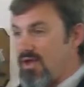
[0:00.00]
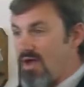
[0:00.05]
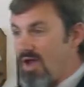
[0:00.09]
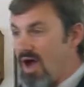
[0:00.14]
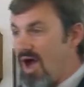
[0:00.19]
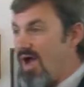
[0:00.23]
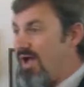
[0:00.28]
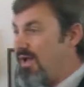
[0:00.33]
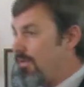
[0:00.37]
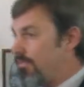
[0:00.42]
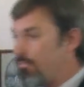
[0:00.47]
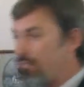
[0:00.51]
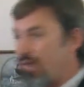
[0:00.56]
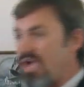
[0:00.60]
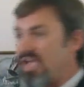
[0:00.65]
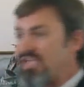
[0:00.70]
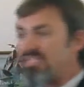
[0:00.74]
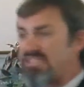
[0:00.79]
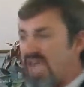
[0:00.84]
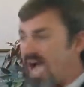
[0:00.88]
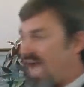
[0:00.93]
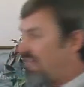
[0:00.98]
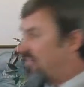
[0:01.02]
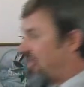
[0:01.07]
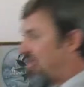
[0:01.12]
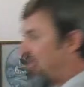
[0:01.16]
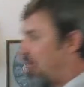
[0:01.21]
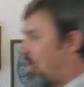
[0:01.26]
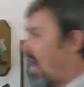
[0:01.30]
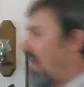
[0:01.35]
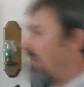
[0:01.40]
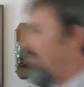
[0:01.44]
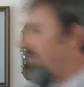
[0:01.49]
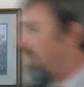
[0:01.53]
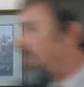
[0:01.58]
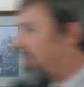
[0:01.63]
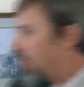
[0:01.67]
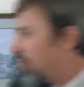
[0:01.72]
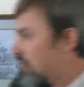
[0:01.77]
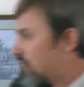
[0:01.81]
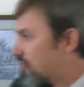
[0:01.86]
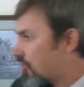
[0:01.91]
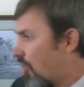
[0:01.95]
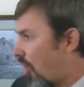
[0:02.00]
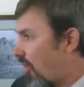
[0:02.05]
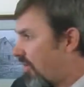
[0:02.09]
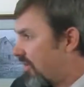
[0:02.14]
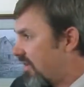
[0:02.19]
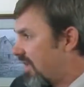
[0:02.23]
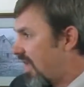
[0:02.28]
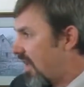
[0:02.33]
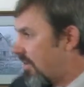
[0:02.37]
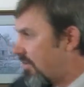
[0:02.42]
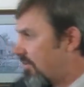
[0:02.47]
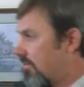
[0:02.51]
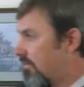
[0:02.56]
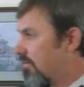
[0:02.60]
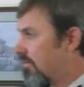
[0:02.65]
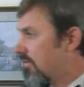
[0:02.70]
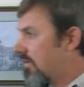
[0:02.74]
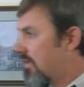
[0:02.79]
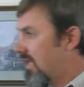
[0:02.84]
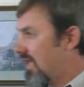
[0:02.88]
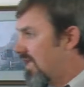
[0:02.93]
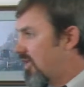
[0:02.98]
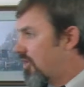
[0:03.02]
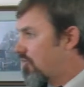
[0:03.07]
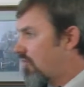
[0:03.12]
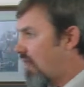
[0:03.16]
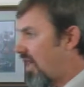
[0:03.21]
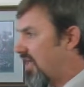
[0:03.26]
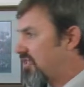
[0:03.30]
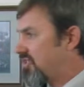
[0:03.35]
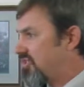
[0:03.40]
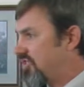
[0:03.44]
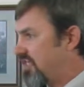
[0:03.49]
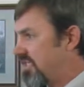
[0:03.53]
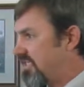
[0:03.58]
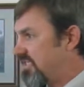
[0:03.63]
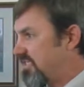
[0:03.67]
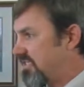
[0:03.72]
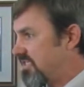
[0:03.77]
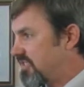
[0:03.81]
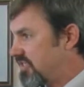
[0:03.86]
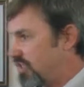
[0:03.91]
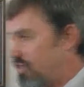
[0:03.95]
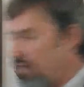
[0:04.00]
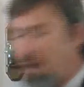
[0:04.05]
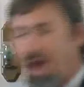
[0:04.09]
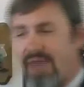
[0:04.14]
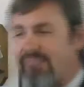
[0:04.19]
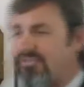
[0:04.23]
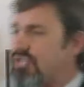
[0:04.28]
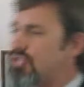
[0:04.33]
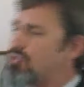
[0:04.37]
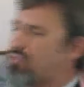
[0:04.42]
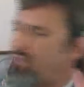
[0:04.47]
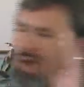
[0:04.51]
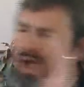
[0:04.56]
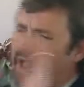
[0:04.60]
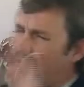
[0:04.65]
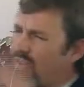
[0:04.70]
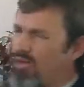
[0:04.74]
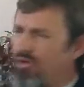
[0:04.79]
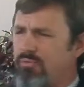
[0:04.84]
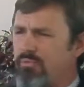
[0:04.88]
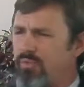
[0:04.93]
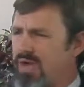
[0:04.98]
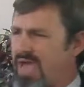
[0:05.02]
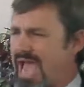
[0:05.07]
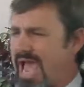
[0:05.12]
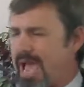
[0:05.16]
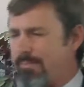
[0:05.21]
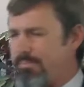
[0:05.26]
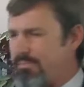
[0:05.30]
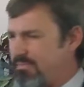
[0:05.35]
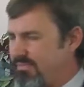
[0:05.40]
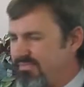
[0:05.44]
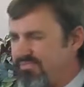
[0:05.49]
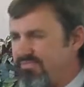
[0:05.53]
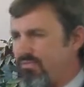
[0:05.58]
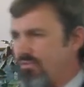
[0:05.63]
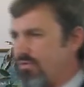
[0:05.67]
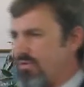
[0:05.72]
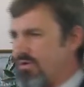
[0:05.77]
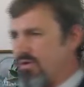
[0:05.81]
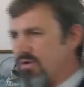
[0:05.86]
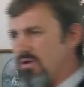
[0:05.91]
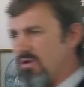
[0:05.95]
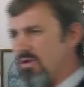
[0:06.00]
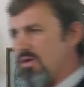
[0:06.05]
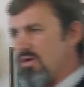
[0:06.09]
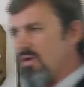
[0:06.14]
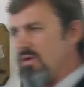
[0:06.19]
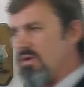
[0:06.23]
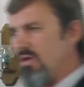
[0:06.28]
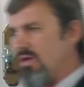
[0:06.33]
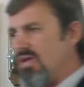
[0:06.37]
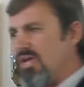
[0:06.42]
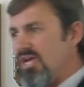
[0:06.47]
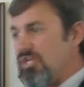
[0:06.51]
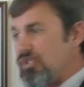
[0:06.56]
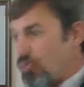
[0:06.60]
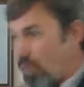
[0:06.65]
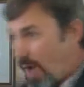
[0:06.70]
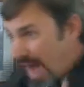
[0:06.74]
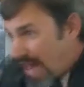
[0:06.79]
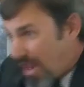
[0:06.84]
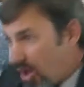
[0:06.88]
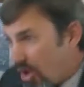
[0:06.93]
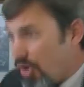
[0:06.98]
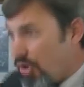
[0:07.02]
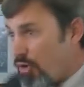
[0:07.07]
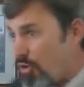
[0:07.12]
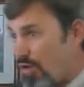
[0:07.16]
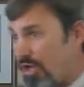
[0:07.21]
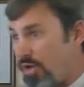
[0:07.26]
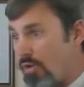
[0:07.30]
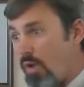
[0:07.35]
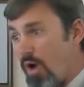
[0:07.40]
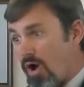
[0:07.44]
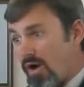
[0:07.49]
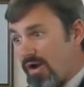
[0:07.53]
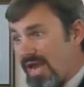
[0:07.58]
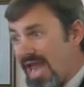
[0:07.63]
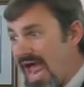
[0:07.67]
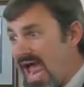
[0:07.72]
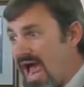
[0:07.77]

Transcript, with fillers: Huh? Praise God that you have a new start now in Christ Jesus. You don't have to dwell on what happened before. Dwell on who you